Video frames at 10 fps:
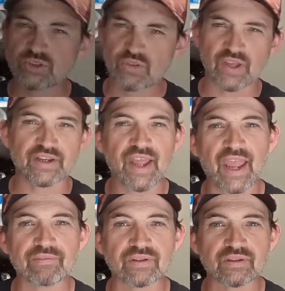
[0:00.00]
So there you
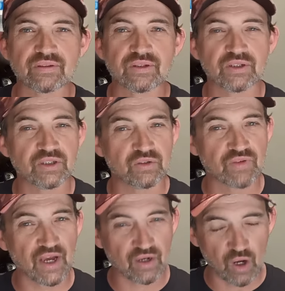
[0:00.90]
have it.
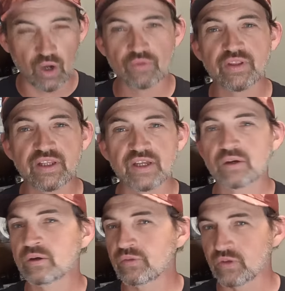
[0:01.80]
You've got all the
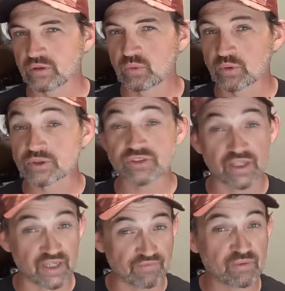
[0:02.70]
gear, the lures,
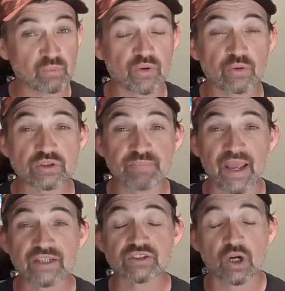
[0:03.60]
and even where those
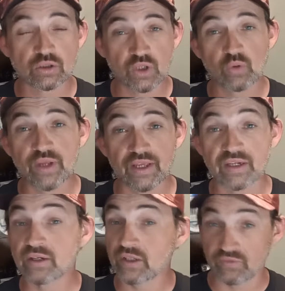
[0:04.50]
bass are
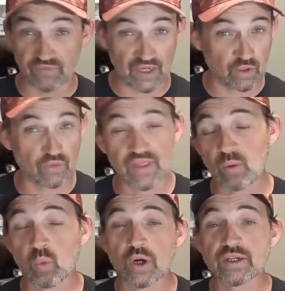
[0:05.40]
located, you've got all
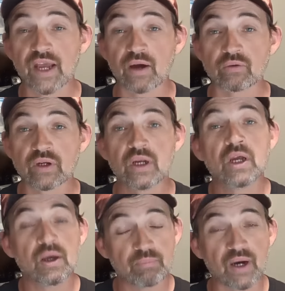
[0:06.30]
that worked out.
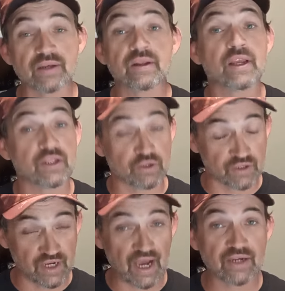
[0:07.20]
But
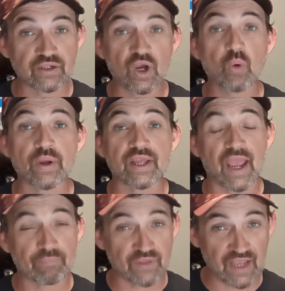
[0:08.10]
you're not
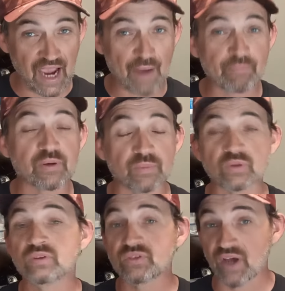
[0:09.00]
going at the
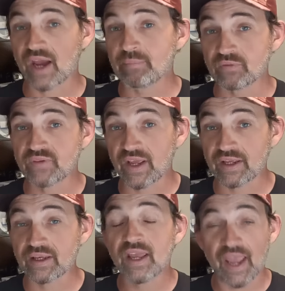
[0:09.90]
optimal time of
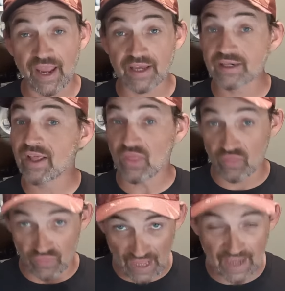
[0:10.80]
day. And
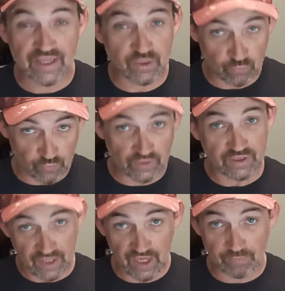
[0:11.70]
that can really